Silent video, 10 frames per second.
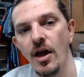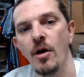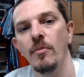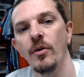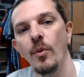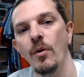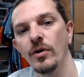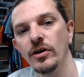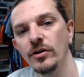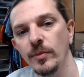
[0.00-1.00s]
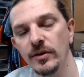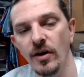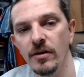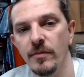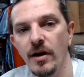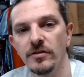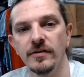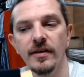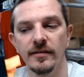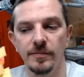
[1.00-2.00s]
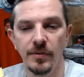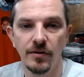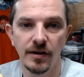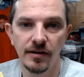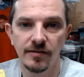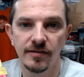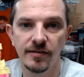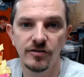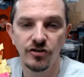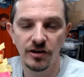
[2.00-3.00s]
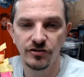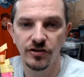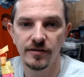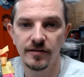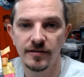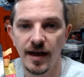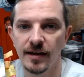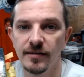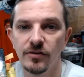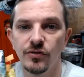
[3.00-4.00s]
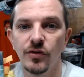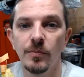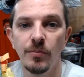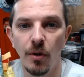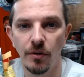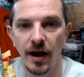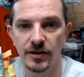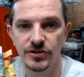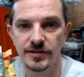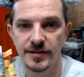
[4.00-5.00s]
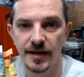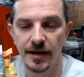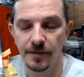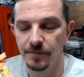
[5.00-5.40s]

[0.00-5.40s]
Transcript: But what we're going to be talking about is list building suggestions and tactics for bolt action today.